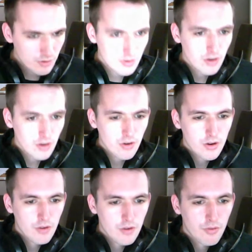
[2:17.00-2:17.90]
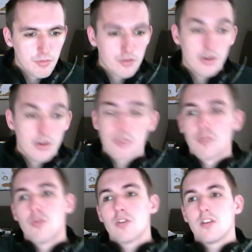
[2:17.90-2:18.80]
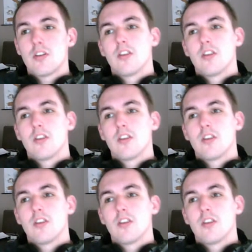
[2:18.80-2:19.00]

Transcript: the audio from the 2014